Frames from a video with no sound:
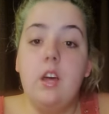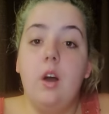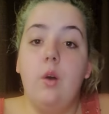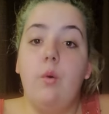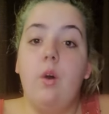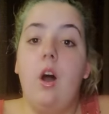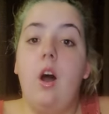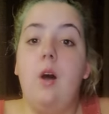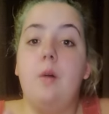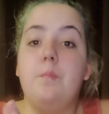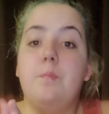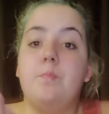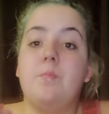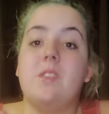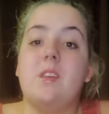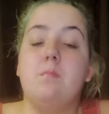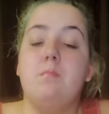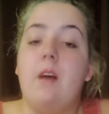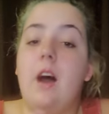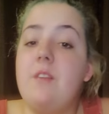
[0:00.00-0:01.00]
Well,
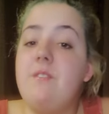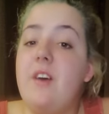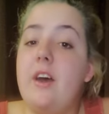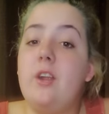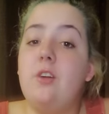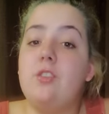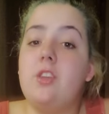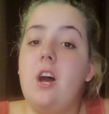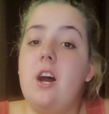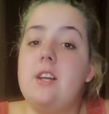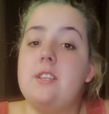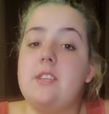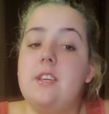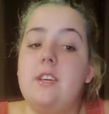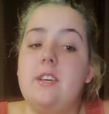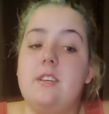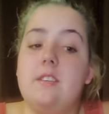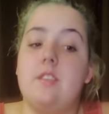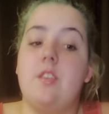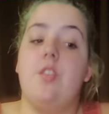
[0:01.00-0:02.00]
my final thoughts
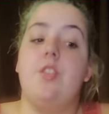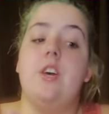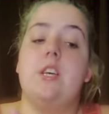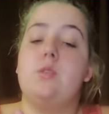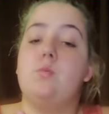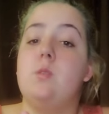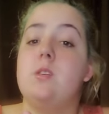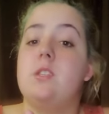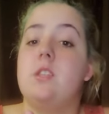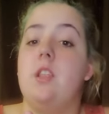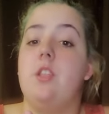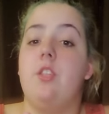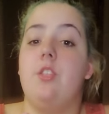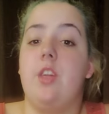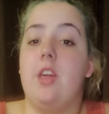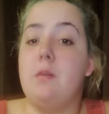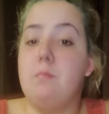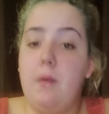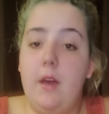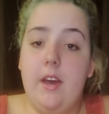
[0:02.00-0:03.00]
is this was
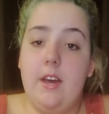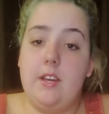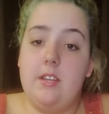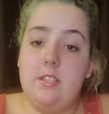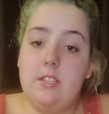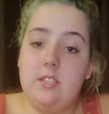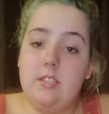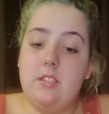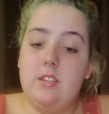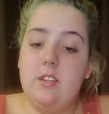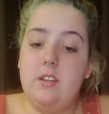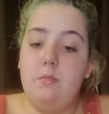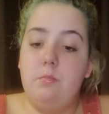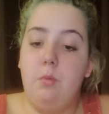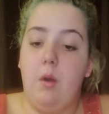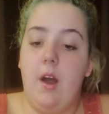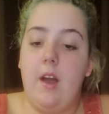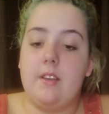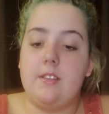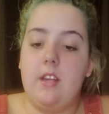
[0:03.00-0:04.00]
the best
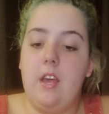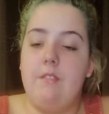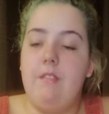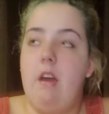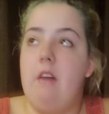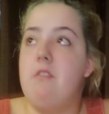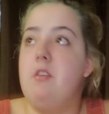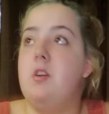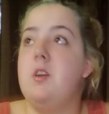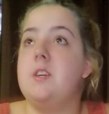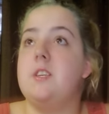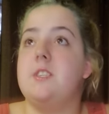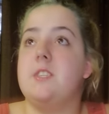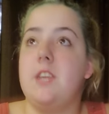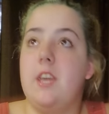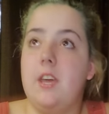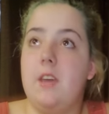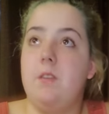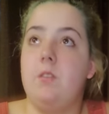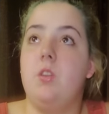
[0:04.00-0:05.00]
box I've ever
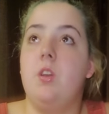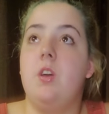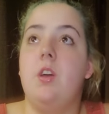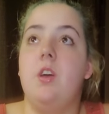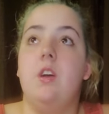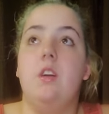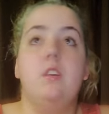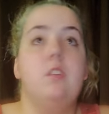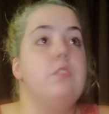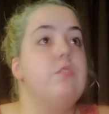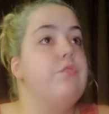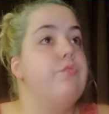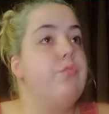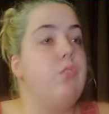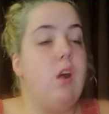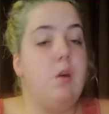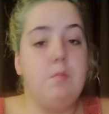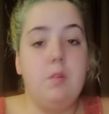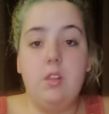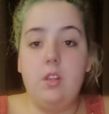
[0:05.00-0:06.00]
received
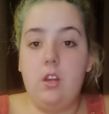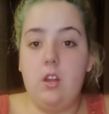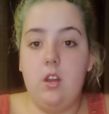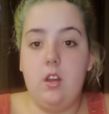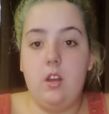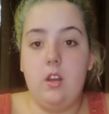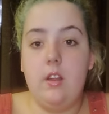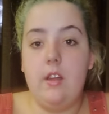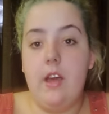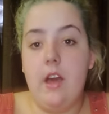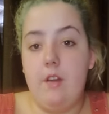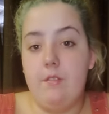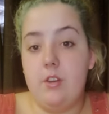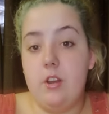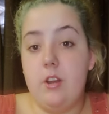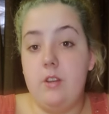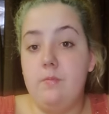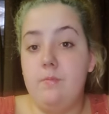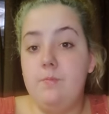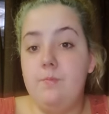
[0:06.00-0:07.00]
from Allure
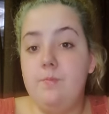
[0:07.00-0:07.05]
ever.